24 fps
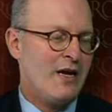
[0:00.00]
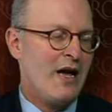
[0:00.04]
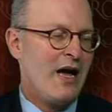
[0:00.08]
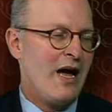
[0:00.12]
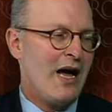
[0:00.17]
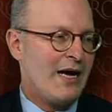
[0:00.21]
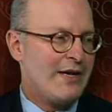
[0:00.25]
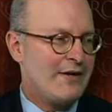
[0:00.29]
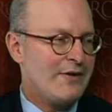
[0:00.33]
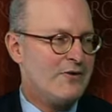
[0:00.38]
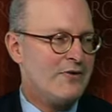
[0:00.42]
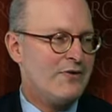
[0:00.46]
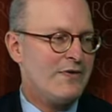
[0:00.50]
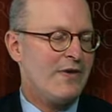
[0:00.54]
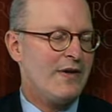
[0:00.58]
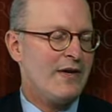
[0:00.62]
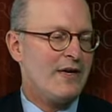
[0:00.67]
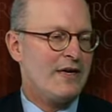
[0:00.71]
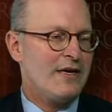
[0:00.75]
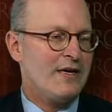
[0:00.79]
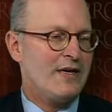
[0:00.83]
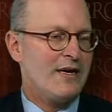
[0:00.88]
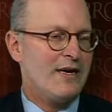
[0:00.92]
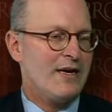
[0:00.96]
I do
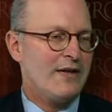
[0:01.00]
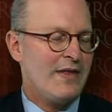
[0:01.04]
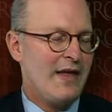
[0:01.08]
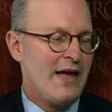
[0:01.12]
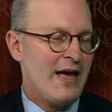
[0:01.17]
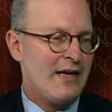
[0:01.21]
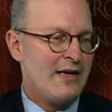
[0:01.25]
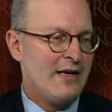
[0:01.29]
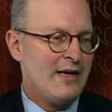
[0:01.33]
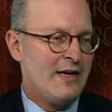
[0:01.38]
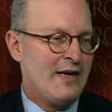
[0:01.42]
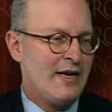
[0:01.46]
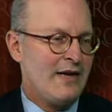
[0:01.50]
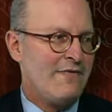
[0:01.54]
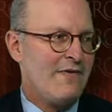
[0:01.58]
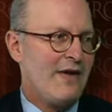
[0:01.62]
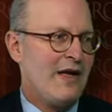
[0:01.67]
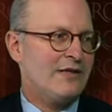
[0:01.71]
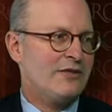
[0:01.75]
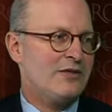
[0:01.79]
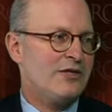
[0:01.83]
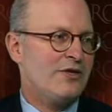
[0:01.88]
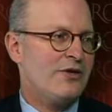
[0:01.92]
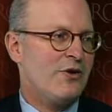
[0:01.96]
think that
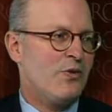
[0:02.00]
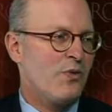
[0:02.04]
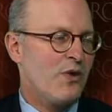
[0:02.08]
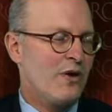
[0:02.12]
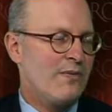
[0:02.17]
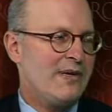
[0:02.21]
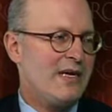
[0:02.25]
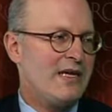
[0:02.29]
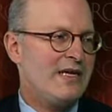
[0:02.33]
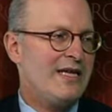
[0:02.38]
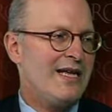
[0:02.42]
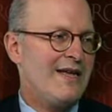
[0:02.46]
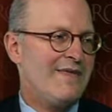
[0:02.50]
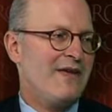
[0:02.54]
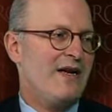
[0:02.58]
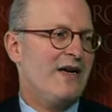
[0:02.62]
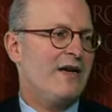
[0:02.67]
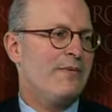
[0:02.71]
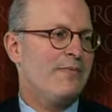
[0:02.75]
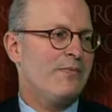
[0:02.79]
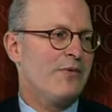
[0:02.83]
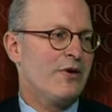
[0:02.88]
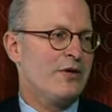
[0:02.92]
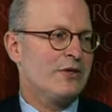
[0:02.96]
eventually there will be a dividend
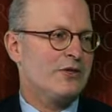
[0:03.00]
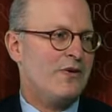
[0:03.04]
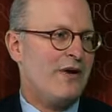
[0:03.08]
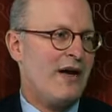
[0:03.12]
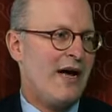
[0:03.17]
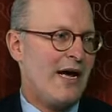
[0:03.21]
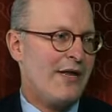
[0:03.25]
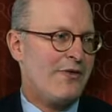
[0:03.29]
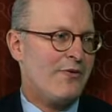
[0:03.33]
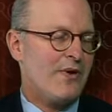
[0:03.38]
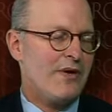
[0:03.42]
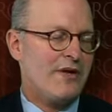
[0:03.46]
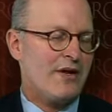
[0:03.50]
at Berkshire Hathaway.